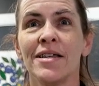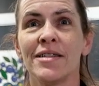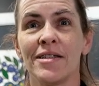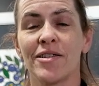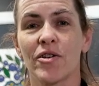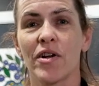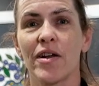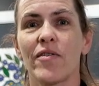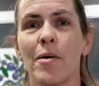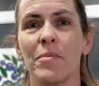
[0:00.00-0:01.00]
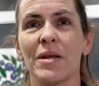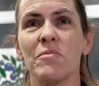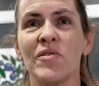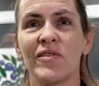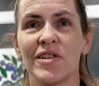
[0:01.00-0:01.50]
since the creative company
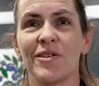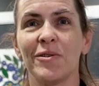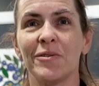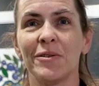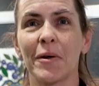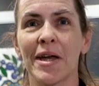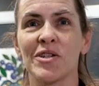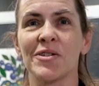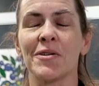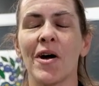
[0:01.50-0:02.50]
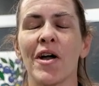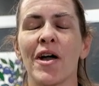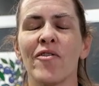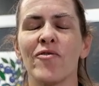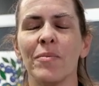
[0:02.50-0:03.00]
moved to their new location, I
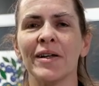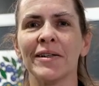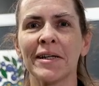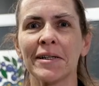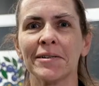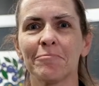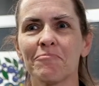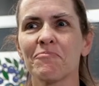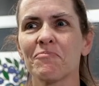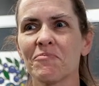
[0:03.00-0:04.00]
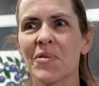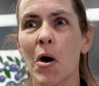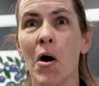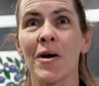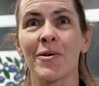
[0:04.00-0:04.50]
have been like
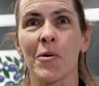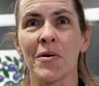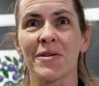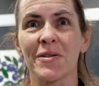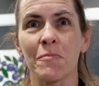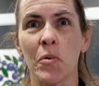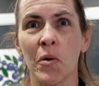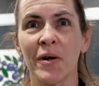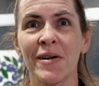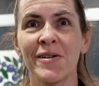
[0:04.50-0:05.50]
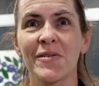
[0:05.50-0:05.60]
hardcore supporter.